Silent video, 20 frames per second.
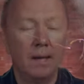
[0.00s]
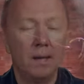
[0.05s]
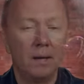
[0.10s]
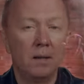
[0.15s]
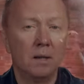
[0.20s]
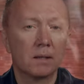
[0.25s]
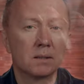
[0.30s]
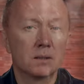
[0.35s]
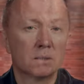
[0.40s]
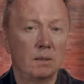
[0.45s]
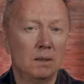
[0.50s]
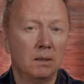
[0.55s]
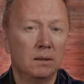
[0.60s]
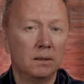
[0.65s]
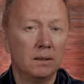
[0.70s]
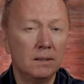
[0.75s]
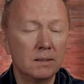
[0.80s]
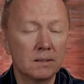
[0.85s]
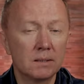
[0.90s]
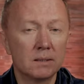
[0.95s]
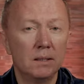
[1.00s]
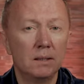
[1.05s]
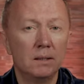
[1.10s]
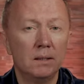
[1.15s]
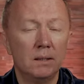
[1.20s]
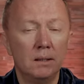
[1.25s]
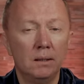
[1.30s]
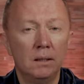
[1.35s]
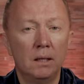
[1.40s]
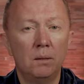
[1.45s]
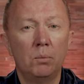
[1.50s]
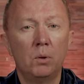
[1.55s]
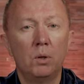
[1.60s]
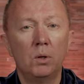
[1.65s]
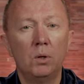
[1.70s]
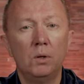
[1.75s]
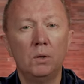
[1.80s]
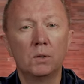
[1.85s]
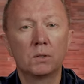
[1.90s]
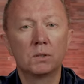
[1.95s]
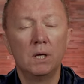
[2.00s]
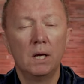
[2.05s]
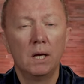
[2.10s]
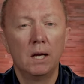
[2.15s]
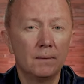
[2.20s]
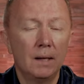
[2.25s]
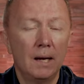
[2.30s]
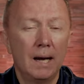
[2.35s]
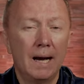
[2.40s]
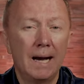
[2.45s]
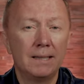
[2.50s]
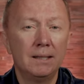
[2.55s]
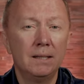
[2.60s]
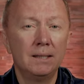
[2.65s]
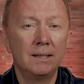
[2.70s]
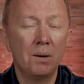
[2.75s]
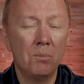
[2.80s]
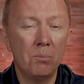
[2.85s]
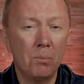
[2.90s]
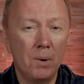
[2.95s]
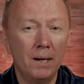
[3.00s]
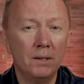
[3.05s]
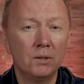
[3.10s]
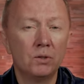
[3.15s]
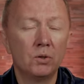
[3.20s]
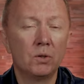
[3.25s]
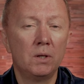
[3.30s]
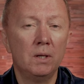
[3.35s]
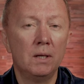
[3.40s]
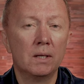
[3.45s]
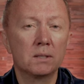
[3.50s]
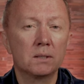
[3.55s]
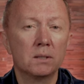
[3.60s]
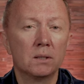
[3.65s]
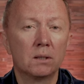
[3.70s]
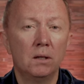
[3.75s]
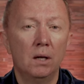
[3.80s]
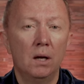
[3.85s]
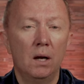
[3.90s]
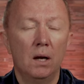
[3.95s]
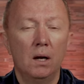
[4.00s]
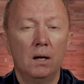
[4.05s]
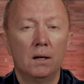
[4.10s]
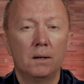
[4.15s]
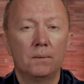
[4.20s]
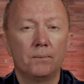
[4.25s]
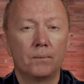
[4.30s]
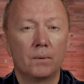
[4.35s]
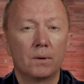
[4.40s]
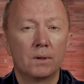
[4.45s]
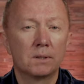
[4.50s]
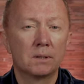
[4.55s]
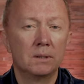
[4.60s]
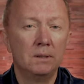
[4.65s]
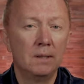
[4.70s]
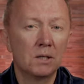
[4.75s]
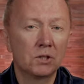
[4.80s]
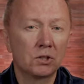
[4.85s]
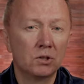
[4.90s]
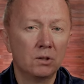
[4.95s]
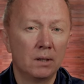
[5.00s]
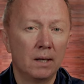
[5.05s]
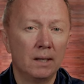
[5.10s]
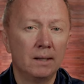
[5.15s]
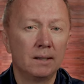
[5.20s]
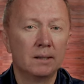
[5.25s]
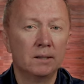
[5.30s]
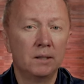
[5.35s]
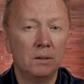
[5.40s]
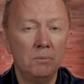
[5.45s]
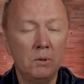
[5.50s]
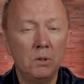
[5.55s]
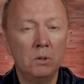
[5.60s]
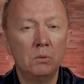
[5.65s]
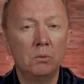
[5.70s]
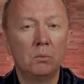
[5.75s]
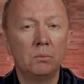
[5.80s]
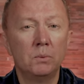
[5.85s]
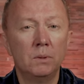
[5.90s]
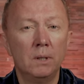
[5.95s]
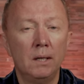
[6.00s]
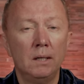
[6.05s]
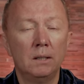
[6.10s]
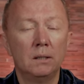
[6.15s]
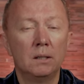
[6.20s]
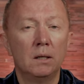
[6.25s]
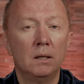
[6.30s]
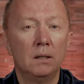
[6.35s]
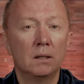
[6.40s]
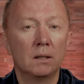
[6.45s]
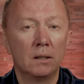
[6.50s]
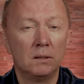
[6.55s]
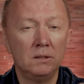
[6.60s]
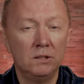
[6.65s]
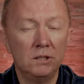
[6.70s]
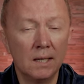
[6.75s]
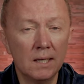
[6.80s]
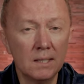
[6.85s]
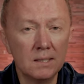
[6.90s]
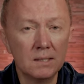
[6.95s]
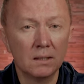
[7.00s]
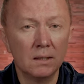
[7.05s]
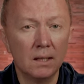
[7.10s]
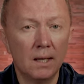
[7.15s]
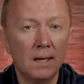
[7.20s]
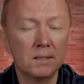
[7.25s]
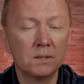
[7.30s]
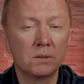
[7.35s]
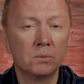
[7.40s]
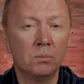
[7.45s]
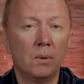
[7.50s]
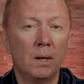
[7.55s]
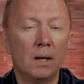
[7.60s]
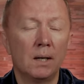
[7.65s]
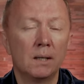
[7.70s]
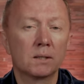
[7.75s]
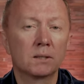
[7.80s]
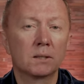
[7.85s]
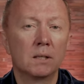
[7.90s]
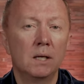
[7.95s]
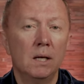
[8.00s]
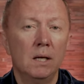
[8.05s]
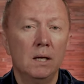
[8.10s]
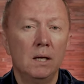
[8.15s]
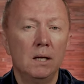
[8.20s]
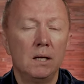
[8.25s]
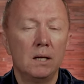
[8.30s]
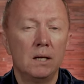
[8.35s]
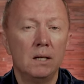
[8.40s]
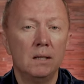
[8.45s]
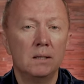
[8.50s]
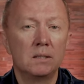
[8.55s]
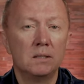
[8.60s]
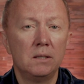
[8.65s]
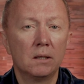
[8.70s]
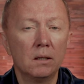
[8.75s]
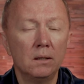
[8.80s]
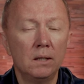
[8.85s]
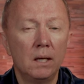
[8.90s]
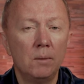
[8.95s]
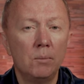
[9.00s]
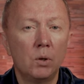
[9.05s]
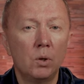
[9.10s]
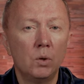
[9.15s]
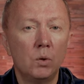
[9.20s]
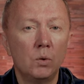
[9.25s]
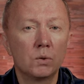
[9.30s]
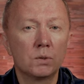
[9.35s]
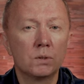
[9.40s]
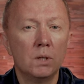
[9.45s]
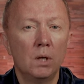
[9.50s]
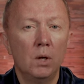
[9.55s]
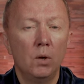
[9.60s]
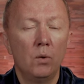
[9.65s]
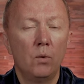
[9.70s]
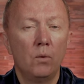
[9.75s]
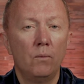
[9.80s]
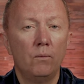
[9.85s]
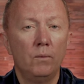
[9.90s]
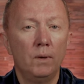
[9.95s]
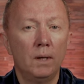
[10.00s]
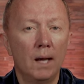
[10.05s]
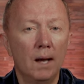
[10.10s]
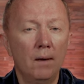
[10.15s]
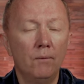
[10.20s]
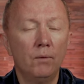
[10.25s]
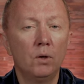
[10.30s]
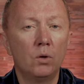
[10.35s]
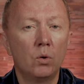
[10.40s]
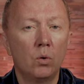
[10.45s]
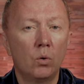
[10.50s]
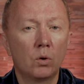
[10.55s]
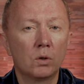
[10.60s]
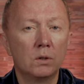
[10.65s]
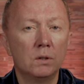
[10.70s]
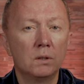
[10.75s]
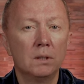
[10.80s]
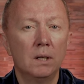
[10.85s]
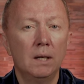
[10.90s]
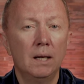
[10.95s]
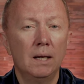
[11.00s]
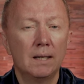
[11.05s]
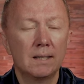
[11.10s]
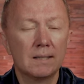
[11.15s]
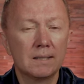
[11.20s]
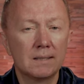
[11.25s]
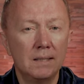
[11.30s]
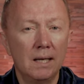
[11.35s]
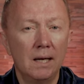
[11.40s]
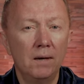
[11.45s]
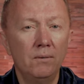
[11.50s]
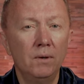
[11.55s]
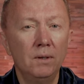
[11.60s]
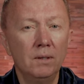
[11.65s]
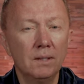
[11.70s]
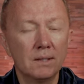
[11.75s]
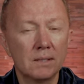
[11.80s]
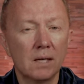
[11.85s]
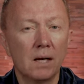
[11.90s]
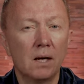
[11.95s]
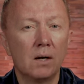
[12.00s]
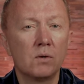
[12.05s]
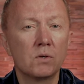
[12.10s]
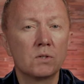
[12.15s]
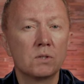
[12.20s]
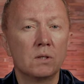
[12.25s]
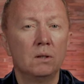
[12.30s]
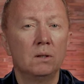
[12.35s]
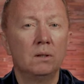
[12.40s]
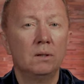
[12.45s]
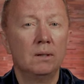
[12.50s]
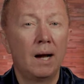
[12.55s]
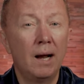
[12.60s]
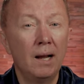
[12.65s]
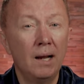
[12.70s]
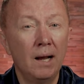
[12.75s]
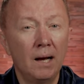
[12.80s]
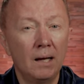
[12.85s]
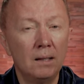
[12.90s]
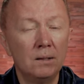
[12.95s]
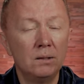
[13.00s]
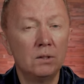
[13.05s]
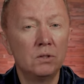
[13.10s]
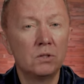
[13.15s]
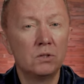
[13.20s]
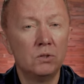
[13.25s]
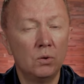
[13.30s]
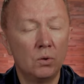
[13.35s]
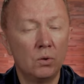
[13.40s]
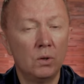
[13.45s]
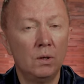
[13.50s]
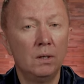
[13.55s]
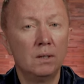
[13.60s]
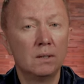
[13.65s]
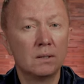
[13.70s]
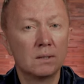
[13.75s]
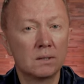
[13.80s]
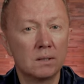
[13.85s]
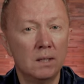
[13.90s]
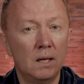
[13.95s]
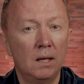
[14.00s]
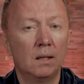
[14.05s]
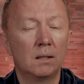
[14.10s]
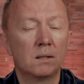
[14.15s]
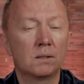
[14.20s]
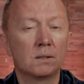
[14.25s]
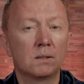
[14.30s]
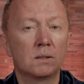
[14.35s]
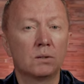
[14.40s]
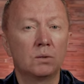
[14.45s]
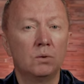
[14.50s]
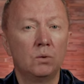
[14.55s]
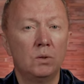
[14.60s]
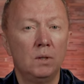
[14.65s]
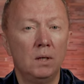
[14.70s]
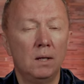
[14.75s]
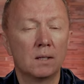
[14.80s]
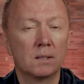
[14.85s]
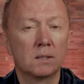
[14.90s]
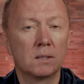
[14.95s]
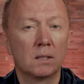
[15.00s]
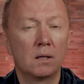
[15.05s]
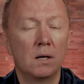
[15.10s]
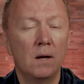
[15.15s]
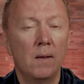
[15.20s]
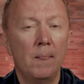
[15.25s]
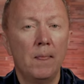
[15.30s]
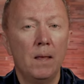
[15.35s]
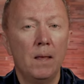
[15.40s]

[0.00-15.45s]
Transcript: areas and east side neighborhoods, I did combine together residential and condominium data, and just last month in Seattle neighborhoods, we have recorded 7,930 sales together.